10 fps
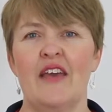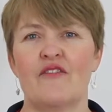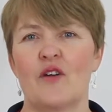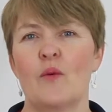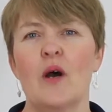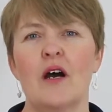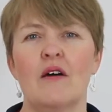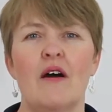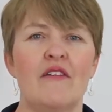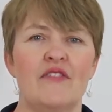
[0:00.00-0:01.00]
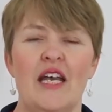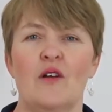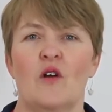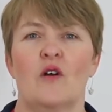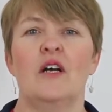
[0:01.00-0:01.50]
for a while. I've now
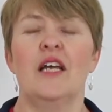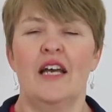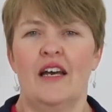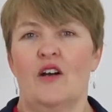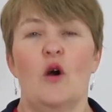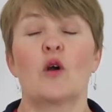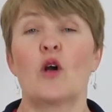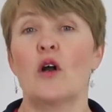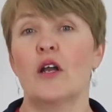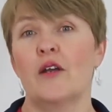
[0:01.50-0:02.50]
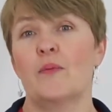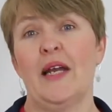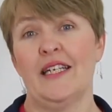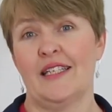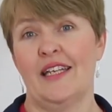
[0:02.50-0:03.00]
got
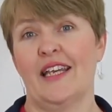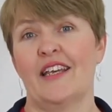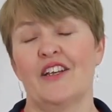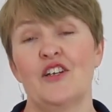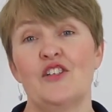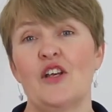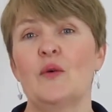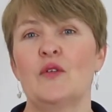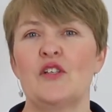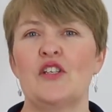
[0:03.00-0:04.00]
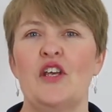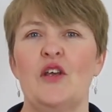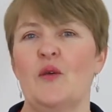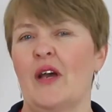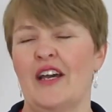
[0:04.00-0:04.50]
oncoloplastic consultants
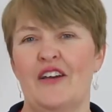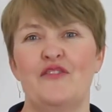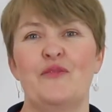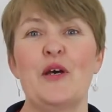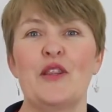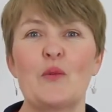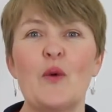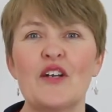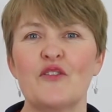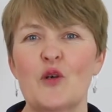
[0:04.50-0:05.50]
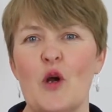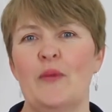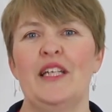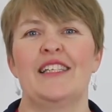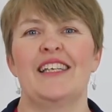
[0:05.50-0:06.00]
who put the wonderful
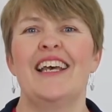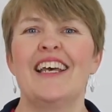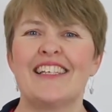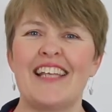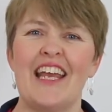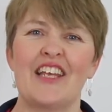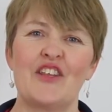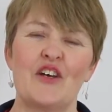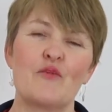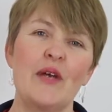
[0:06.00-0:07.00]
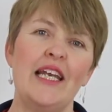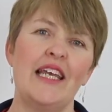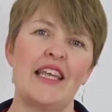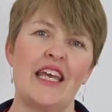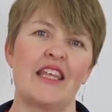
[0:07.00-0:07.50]
comments saying that really
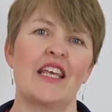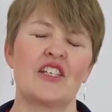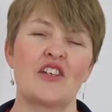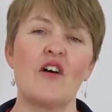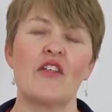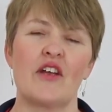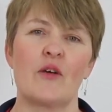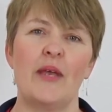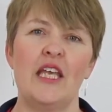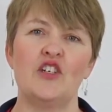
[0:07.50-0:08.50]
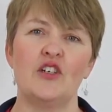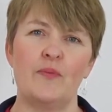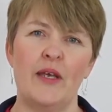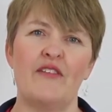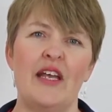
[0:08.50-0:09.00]
they think scar therapy should
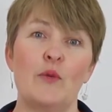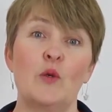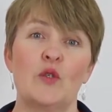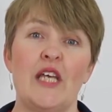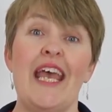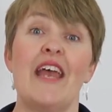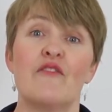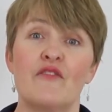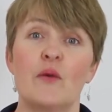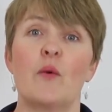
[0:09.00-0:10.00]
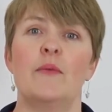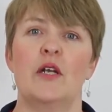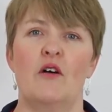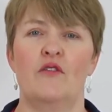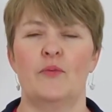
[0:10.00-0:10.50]
be available to every woman
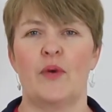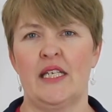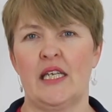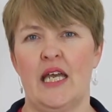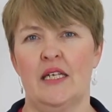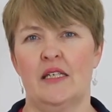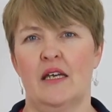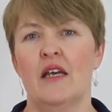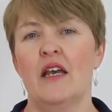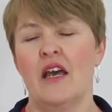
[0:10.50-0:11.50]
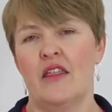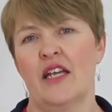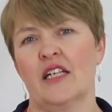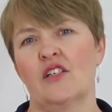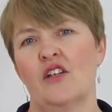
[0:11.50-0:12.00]
after breast cancer,
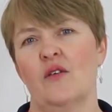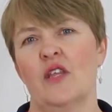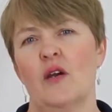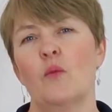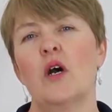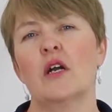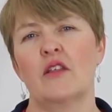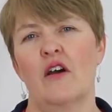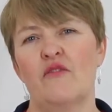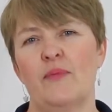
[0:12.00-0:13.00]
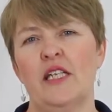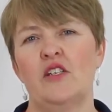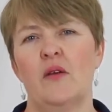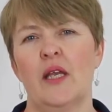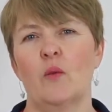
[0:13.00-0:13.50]
thanks to the work that I've been
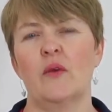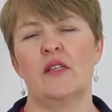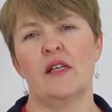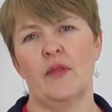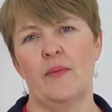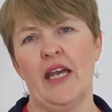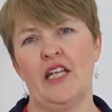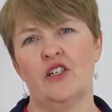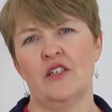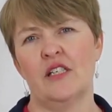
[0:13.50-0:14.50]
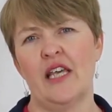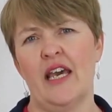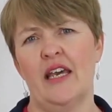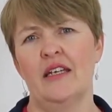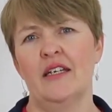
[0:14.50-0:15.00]
doing with some of the patients
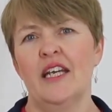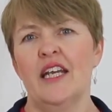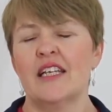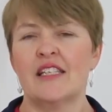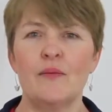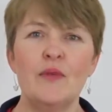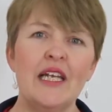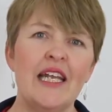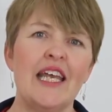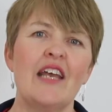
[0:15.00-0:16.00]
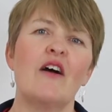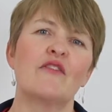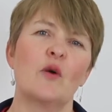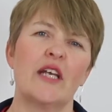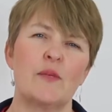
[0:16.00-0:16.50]
there. Similarly, I've
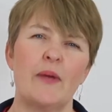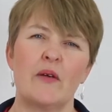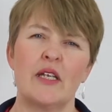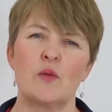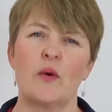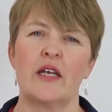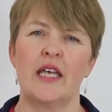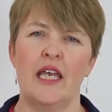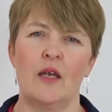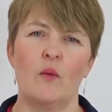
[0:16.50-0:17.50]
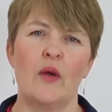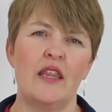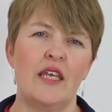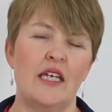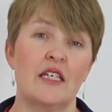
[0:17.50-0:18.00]
got experience working
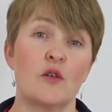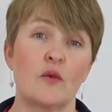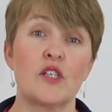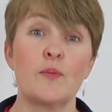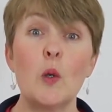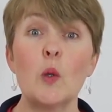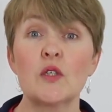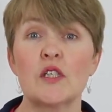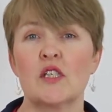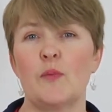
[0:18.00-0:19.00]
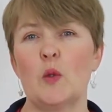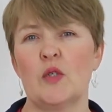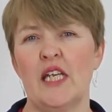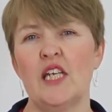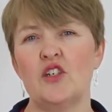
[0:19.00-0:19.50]
within sort of sports and sports
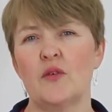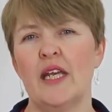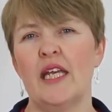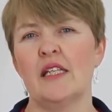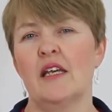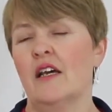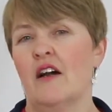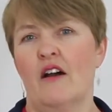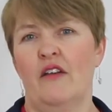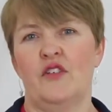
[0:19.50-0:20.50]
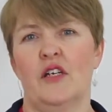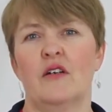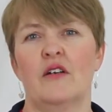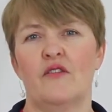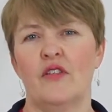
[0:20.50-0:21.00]
injuries. I've
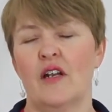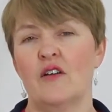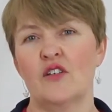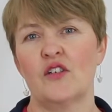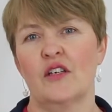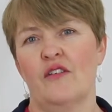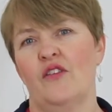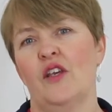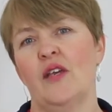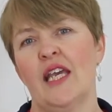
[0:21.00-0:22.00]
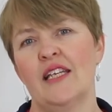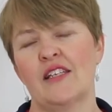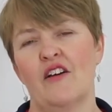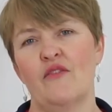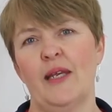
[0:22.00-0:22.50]
done, for the last few years,
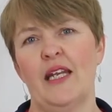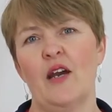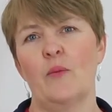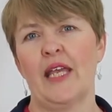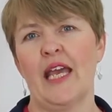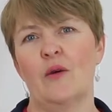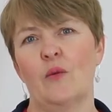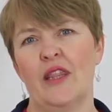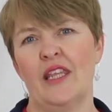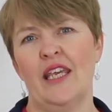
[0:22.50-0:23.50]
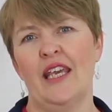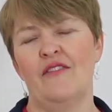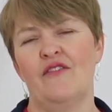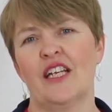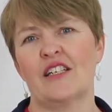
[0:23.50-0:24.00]
I've been helping out with the
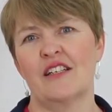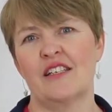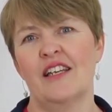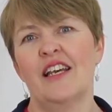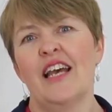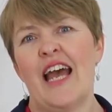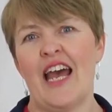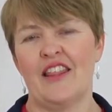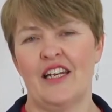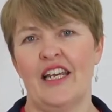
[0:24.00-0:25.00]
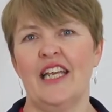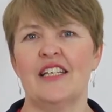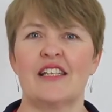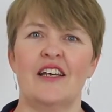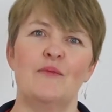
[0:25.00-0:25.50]
Invictus
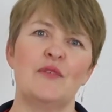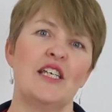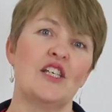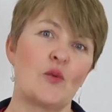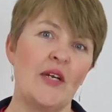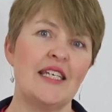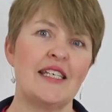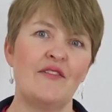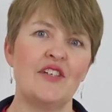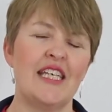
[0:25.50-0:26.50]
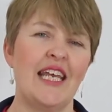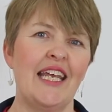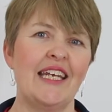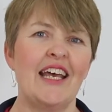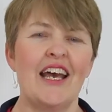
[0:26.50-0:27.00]
athletes since
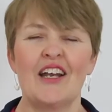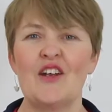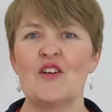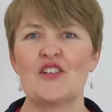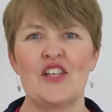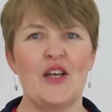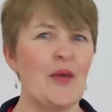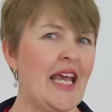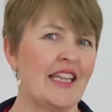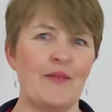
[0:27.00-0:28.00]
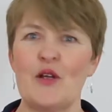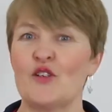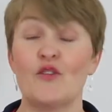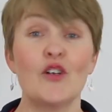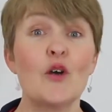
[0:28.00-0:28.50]
2017, and last year we had the
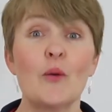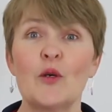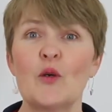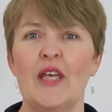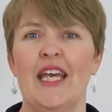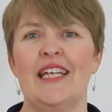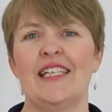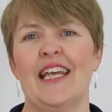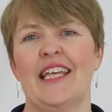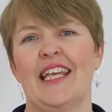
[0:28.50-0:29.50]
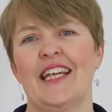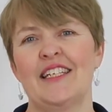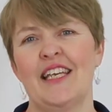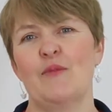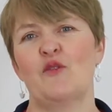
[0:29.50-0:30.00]
most phenomenal year taking a
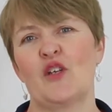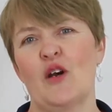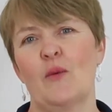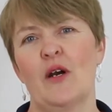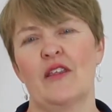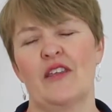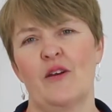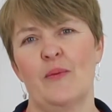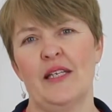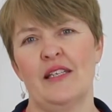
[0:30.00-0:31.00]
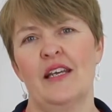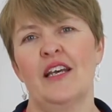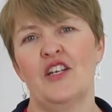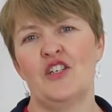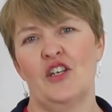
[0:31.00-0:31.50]
team of ScarWork therapists
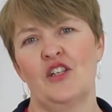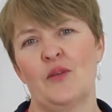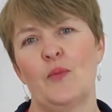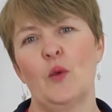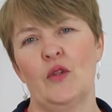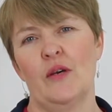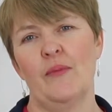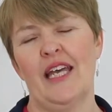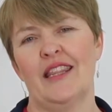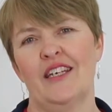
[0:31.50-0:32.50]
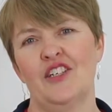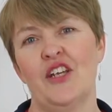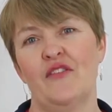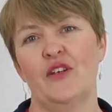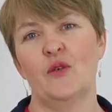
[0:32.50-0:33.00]
to support them at the
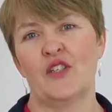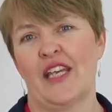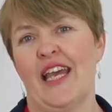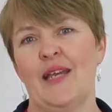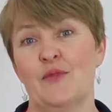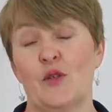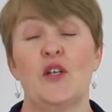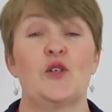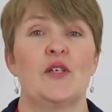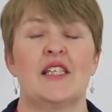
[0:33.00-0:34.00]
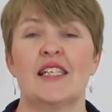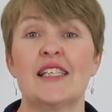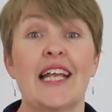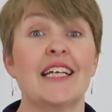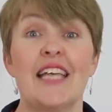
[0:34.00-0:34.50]
Sheffield's Games, which was the
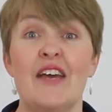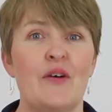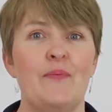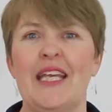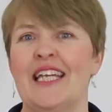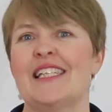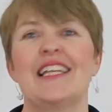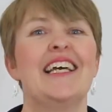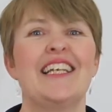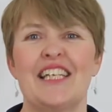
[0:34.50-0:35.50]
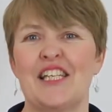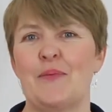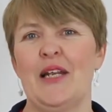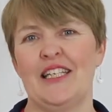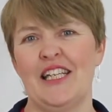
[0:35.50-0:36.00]
second ever biggest
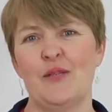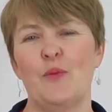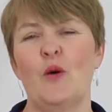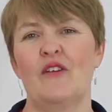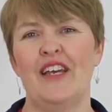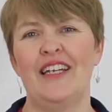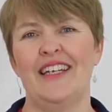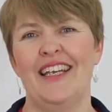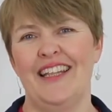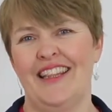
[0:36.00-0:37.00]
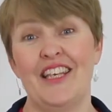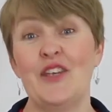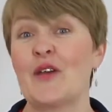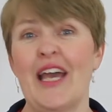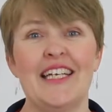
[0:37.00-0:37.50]
disability sport event in the
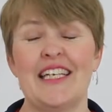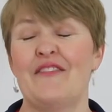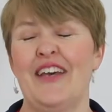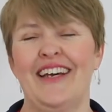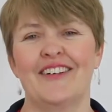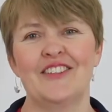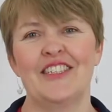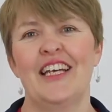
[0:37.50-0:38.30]
UK had ever held.